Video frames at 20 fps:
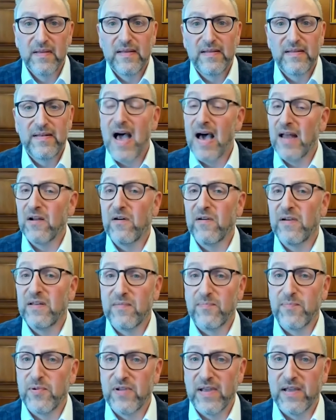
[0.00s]
not always
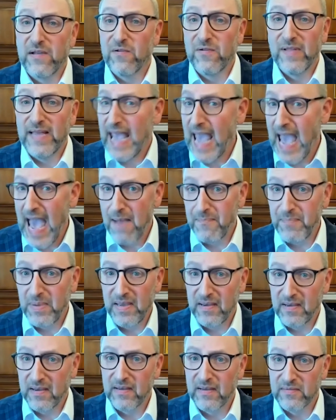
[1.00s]
a particularly
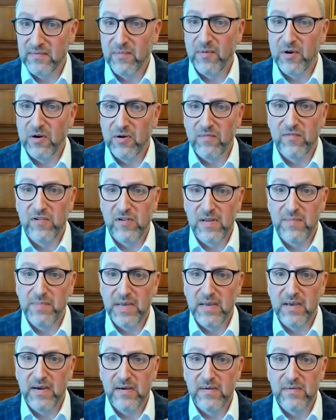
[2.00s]
happy customer of
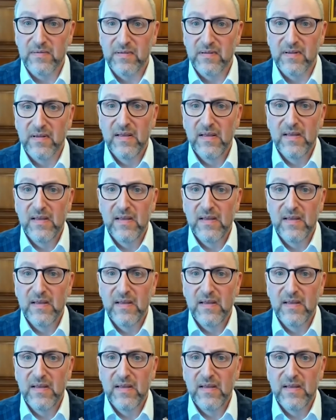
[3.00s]
GPOs.